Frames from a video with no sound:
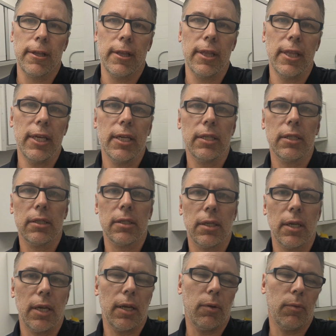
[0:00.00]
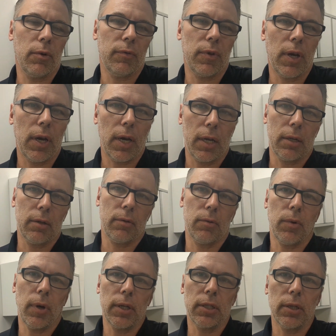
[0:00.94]
this. And we've got
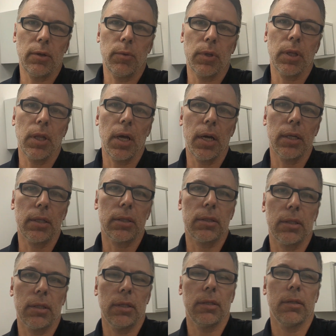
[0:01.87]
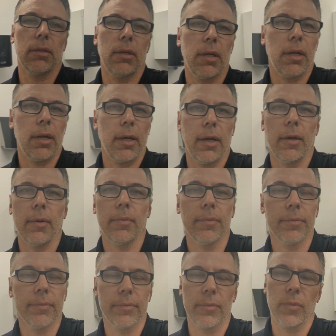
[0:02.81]
racing with Lutz, and
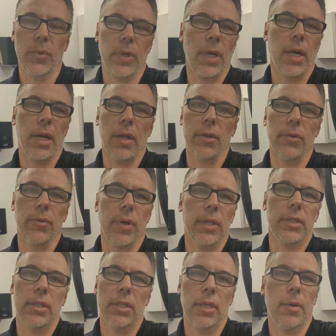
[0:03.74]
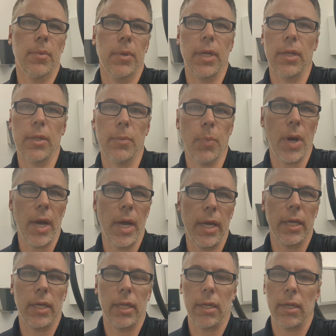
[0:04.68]
we got other racing coming down the
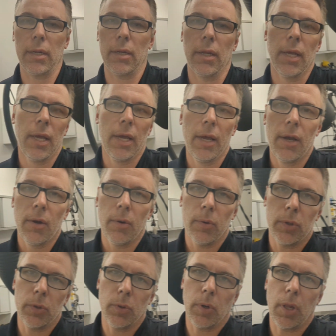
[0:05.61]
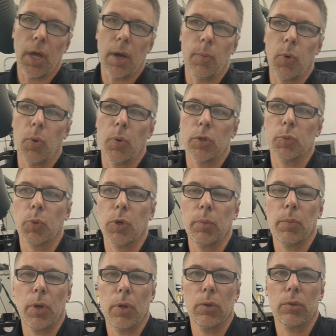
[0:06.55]
pike, and we're doing a lot more with
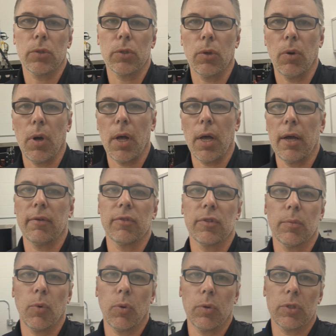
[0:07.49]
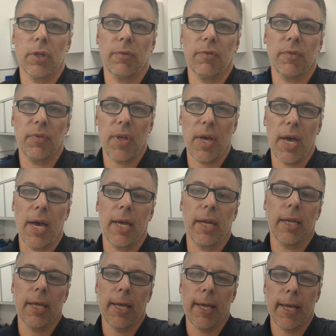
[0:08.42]
sprint boats, so I'll have some more stuff of
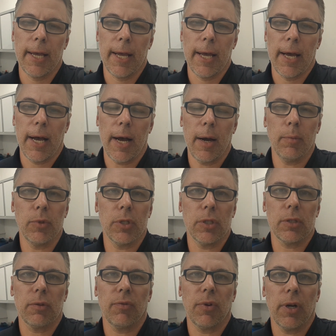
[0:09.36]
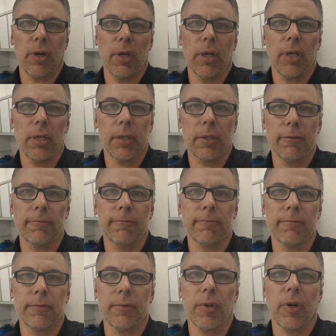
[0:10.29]
that. I'm just very,
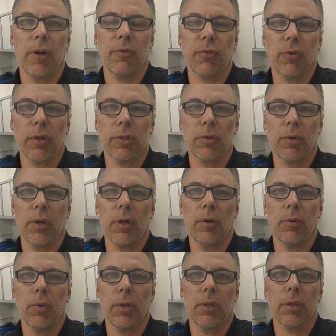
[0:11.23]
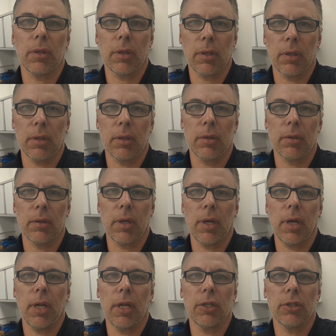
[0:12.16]
very frustrated with
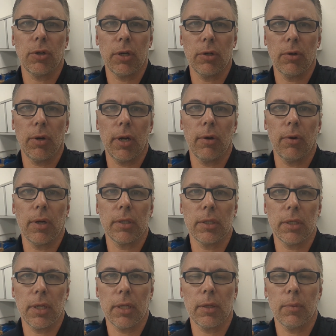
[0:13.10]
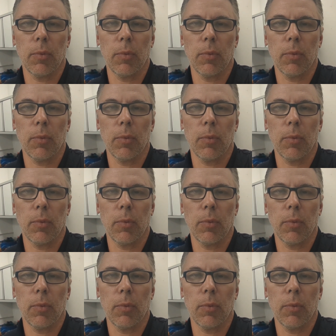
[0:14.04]
NHRA drag racing at the